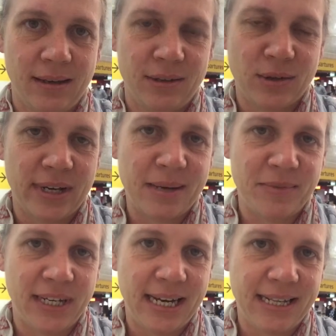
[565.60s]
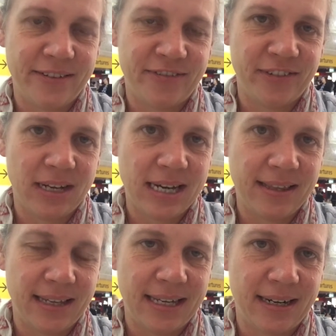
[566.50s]
So update, the flight
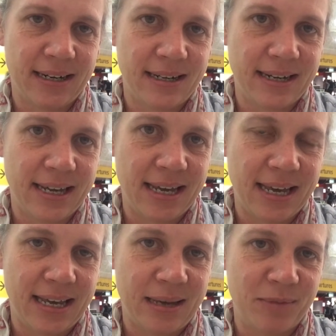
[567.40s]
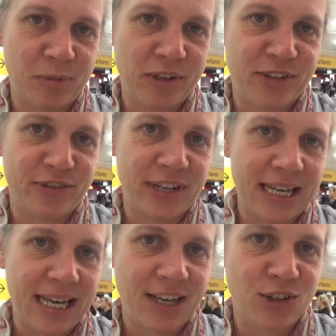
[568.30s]
that I am supposed to
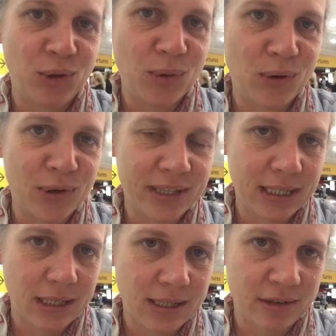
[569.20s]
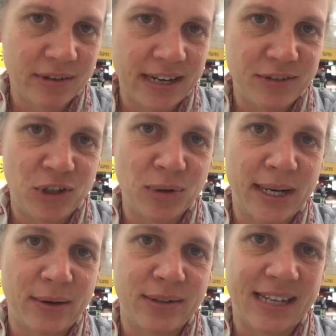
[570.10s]
fly to Auckland arrives 2
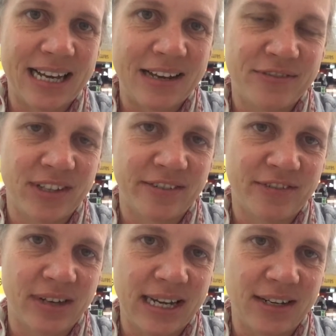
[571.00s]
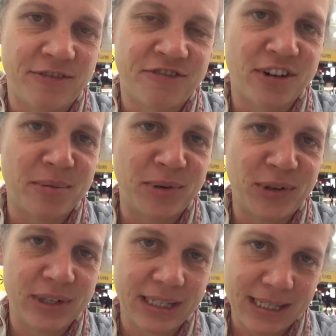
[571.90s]
hours after the flight from
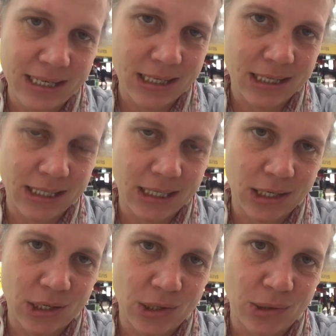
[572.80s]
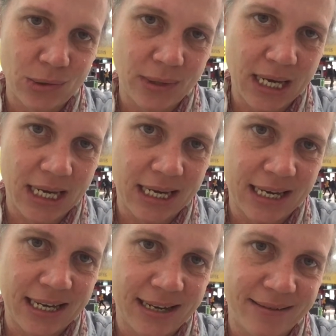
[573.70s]
Auckland. So
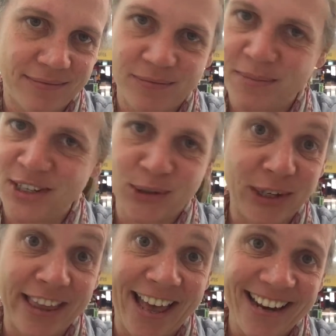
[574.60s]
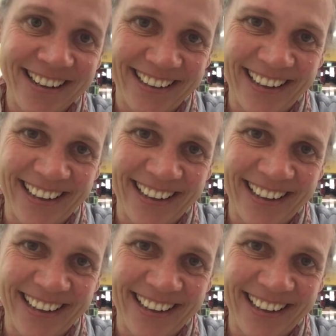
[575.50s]
missed all of that.